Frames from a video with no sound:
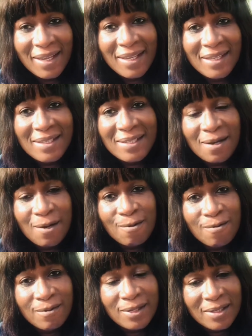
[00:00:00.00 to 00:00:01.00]
So
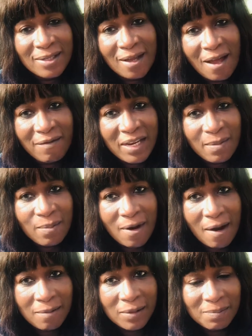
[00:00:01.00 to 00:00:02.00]
to solve that
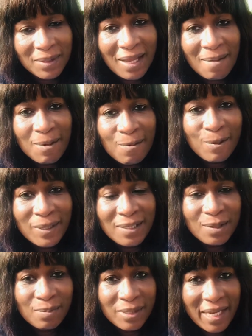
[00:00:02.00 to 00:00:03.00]
problem, I'm going
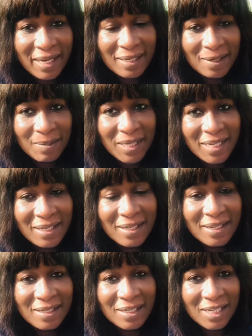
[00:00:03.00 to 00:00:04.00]
to plant them in
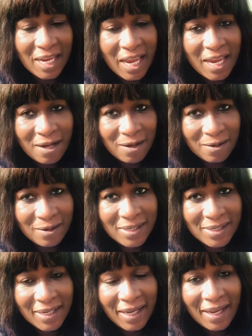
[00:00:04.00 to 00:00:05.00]

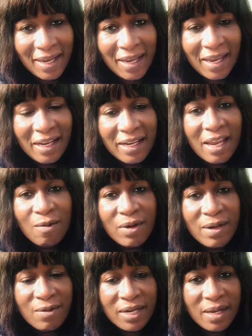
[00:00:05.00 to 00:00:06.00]
containers. And that
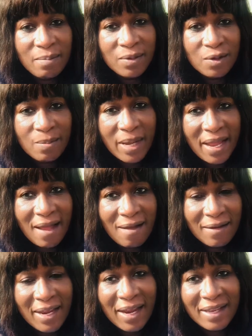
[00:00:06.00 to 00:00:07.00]
way when they bloom
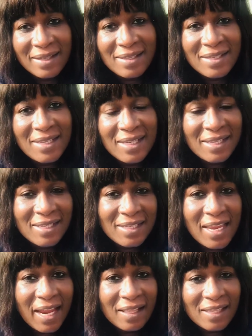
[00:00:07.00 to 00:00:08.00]
out, I can see
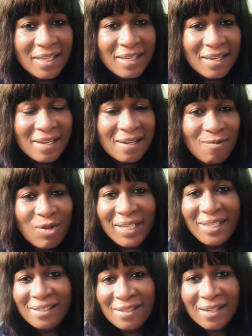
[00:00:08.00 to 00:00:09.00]
exactly what
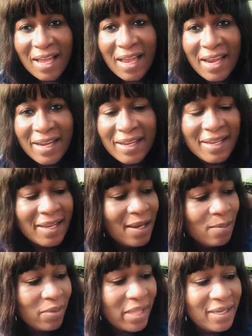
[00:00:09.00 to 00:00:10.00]
they look like,
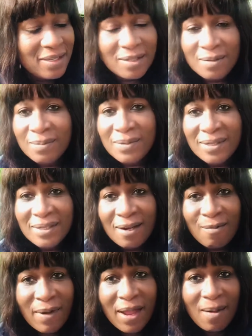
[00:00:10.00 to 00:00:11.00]
place them
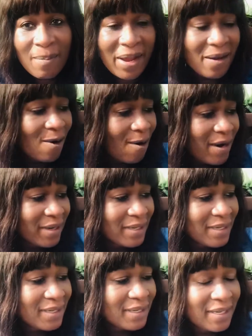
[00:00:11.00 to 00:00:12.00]
around my
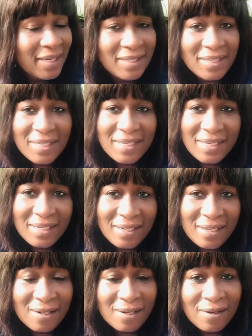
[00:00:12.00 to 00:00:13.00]
garden and see,
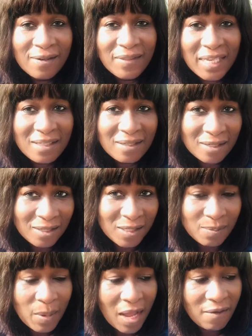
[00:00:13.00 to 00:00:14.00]
you know, if that's a good
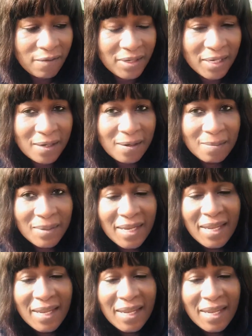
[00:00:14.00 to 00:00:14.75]
spot for them.